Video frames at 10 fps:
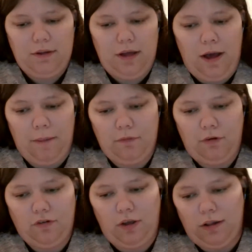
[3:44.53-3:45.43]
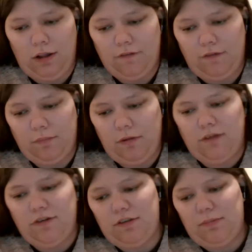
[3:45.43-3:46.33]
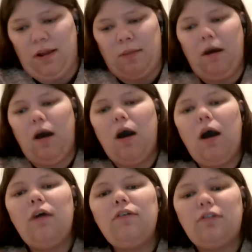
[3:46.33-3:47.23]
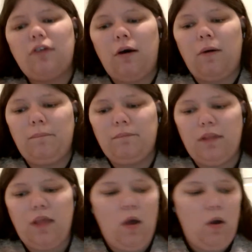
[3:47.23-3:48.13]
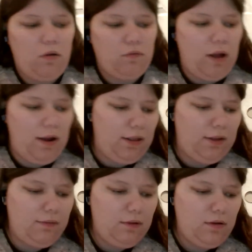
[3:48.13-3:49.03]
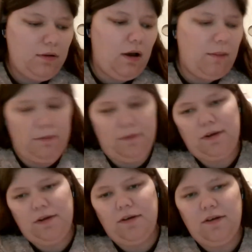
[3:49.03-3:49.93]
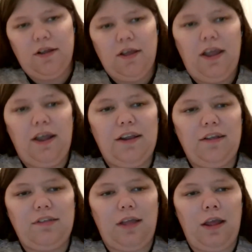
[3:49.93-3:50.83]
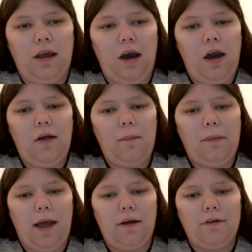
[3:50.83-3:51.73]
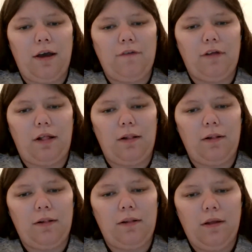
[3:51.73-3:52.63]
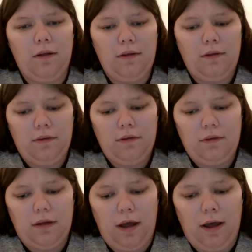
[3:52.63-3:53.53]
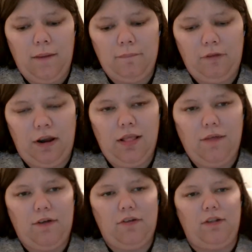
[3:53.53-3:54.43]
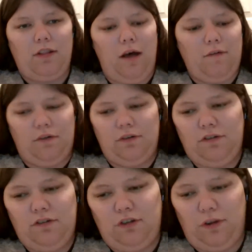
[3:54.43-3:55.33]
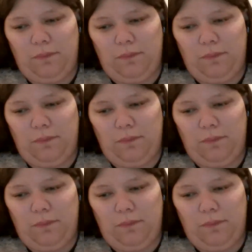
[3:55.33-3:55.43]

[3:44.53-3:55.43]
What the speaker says: crocheting a lot of fun projects, but I'm also writing a book. It is a autobiographical fantasy fiction novel. So